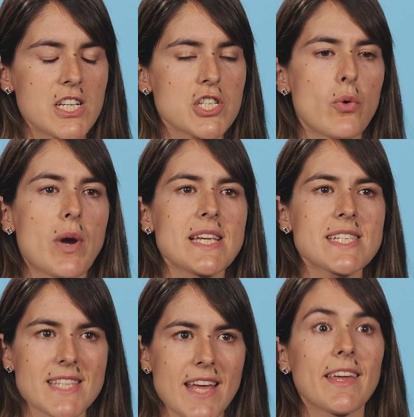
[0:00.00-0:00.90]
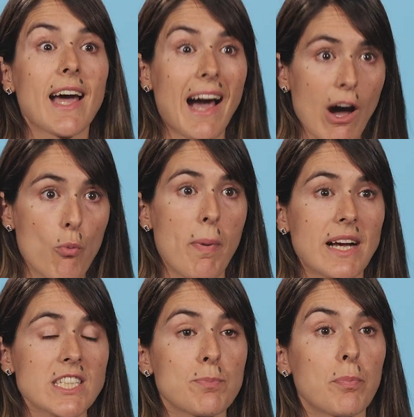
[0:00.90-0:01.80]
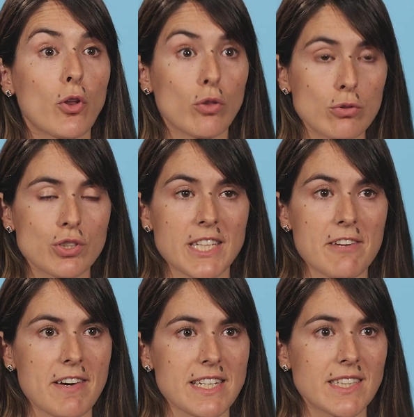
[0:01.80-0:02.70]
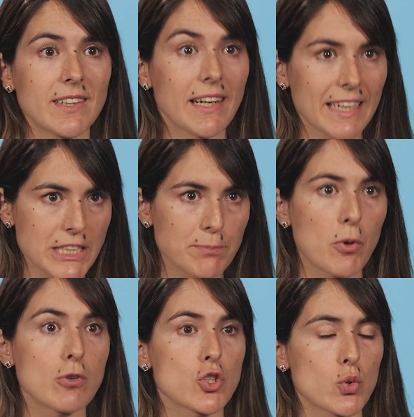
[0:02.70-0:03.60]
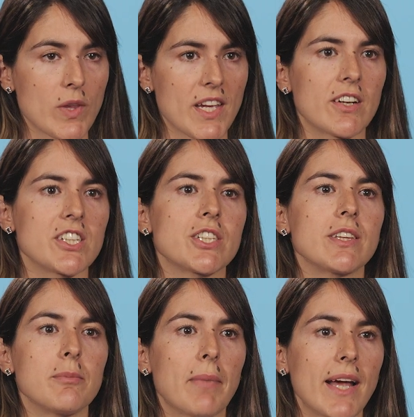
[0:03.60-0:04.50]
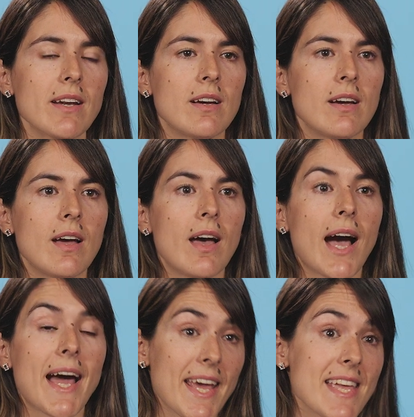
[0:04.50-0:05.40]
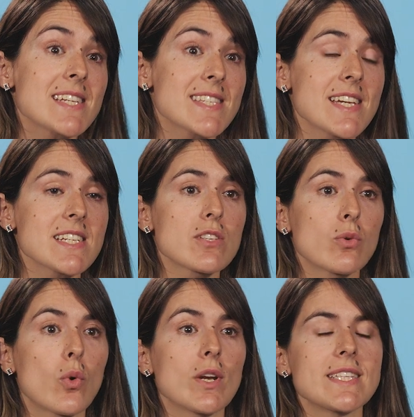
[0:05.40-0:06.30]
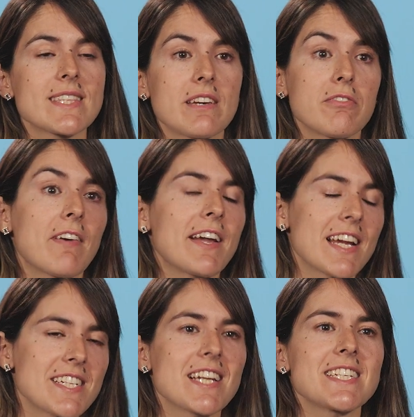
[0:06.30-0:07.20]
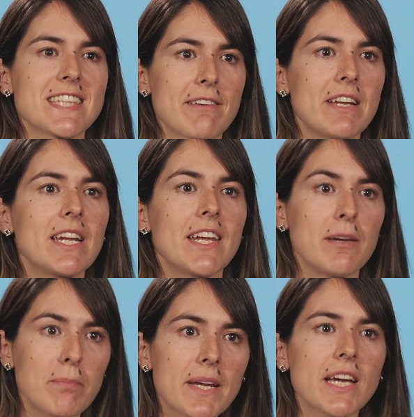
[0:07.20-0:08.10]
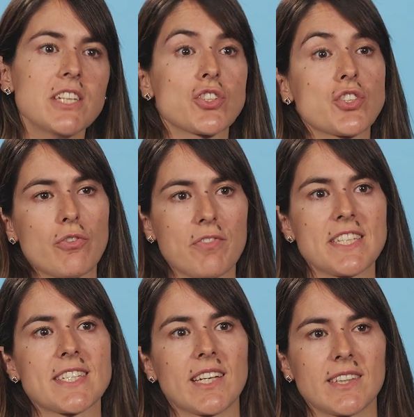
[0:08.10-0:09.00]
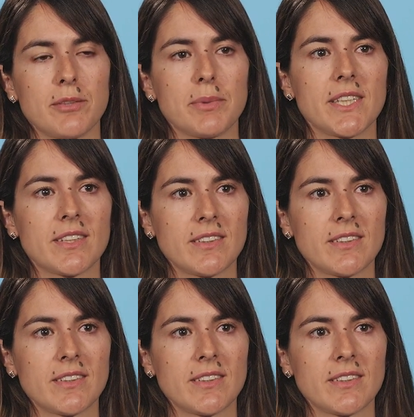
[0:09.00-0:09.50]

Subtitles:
So I study how banks produce safe assets in response to the increasing demand, and I assess what is the financial stability implications of this activity.